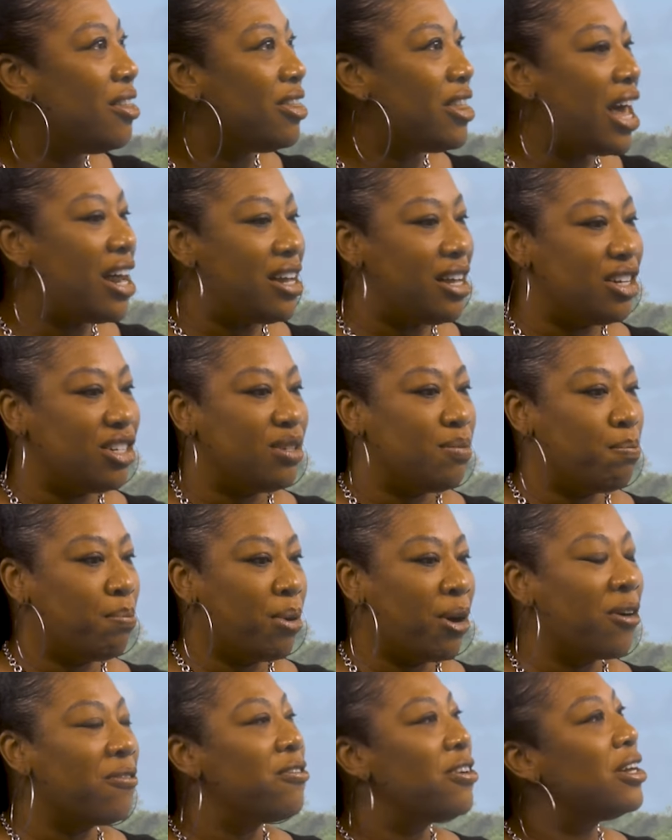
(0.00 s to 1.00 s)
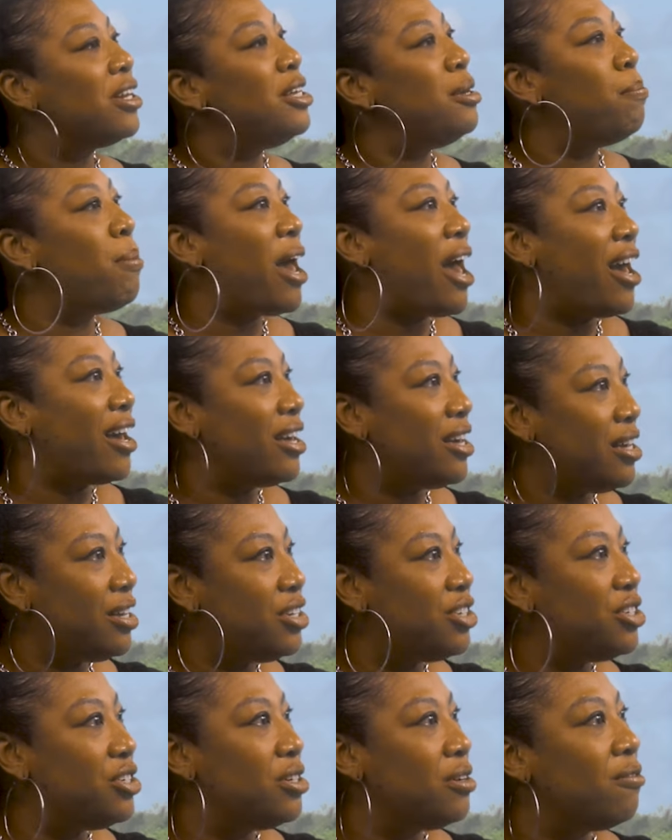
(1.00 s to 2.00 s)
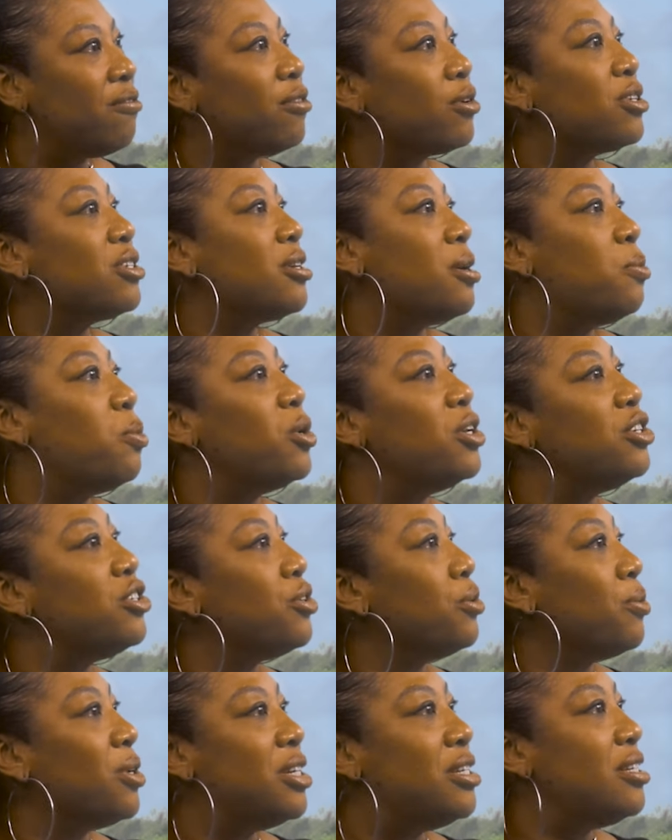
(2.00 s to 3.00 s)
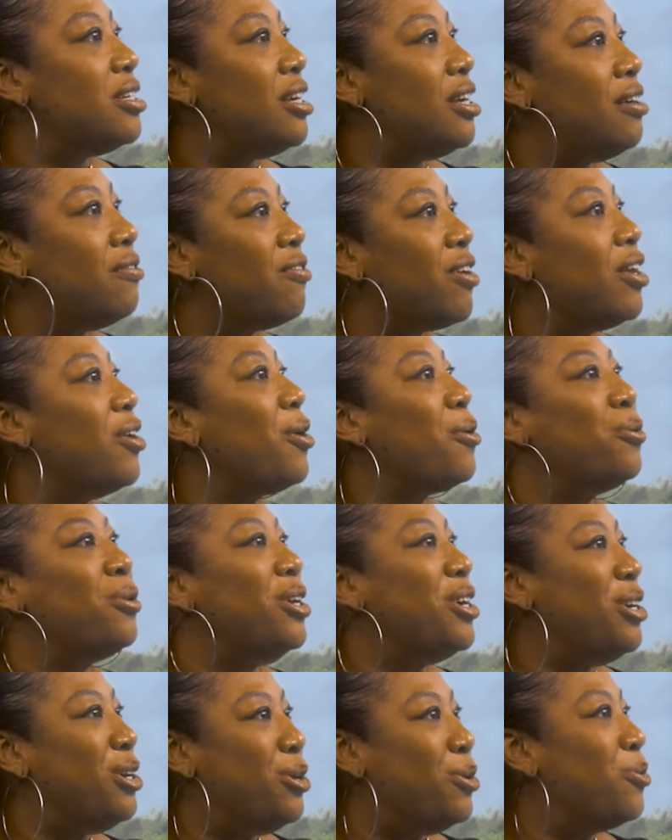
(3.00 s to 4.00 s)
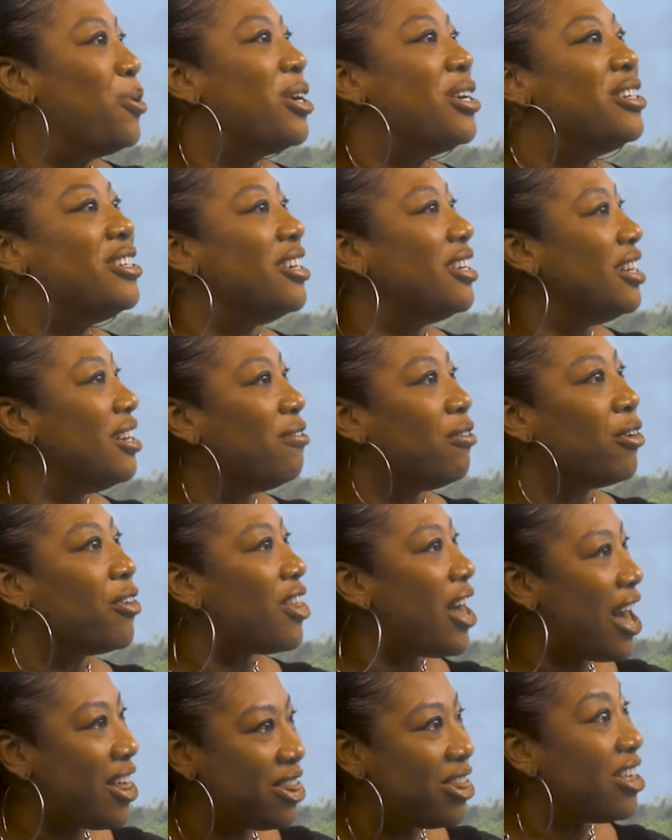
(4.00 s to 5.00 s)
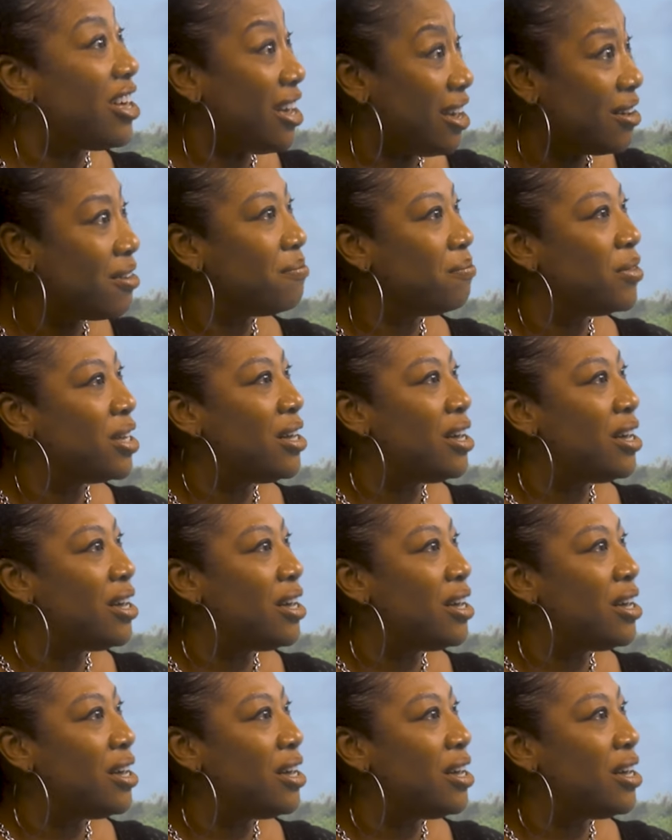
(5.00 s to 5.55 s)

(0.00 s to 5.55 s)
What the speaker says: that is perfectly packaged for someone to receive, and only you can deliver that thing.